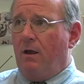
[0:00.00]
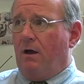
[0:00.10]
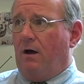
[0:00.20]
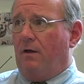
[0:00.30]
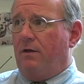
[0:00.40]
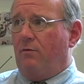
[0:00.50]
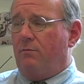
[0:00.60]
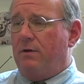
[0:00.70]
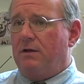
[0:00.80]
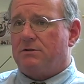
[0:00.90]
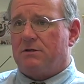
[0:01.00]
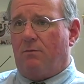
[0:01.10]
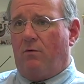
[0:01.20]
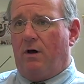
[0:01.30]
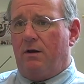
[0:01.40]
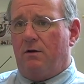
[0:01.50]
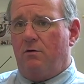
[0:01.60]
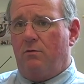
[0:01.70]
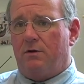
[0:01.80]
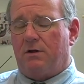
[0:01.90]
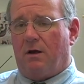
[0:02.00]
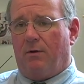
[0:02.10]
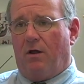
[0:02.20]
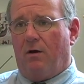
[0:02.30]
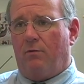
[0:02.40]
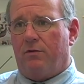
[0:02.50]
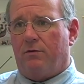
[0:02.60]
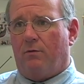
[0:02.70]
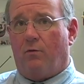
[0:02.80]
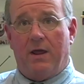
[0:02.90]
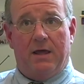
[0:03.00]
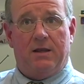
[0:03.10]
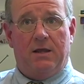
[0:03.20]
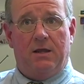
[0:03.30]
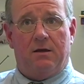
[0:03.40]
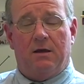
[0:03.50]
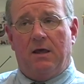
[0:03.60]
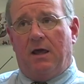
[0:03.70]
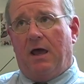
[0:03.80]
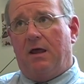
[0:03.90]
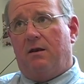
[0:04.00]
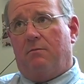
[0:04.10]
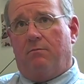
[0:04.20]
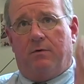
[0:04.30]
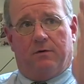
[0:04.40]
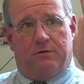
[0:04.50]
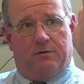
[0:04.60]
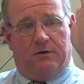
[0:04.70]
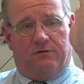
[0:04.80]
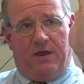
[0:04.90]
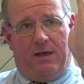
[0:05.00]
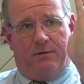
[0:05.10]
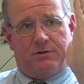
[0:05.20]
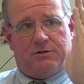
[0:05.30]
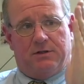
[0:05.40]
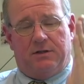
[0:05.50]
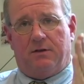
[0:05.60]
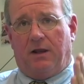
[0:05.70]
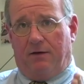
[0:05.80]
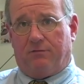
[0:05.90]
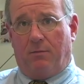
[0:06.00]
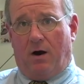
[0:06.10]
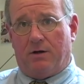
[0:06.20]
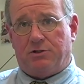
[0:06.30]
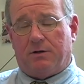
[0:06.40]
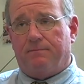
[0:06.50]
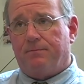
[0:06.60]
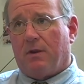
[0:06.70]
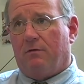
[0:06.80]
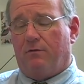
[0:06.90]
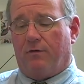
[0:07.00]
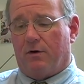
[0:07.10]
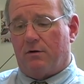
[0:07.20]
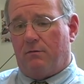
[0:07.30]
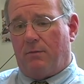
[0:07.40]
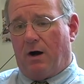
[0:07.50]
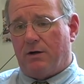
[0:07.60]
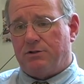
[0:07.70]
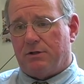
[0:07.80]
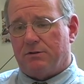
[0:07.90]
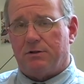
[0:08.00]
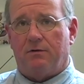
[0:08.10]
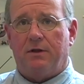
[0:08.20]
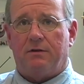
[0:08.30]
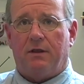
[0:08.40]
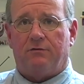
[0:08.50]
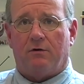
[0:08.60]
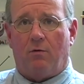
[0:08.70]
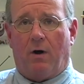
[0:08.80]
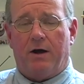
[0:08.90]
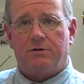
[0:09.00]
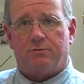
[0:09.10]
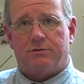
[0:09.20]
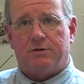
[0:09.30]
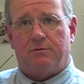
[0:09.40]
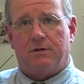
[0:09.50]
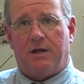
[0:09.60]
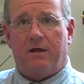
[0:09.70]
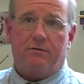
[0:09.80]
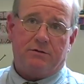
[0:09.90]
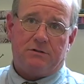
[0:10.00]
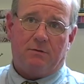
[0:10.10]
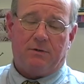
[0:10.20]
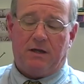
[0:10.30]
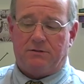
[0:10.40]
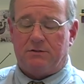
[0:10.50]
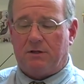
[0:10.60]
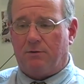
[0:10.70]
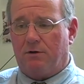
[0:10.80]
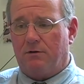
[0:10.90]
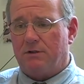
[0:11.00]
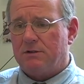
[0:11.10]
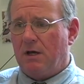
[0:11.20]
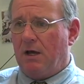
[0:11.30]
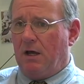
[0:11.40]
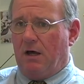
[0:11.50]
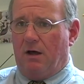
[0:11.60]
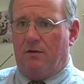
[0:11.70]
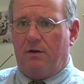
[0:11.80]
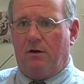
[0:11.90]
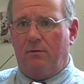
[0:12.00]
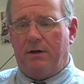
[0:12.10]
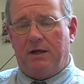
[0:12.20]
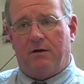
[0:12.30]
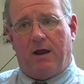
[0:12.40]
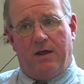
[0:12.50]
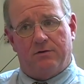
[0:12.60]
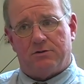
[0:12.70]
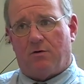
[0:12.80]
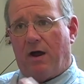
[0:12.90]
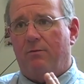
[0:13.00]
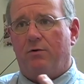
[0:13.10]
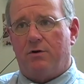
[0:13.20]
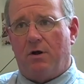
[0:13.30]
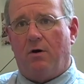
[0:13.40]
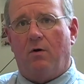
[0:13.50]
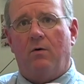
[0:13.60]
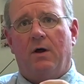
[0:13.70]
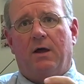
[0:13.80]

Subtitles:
There would be someone who would come along with red ink and establish the left margin, the vertical margin, so that as the quires were sewn together, in some cases they would do this, the illuminator and the scribe would know,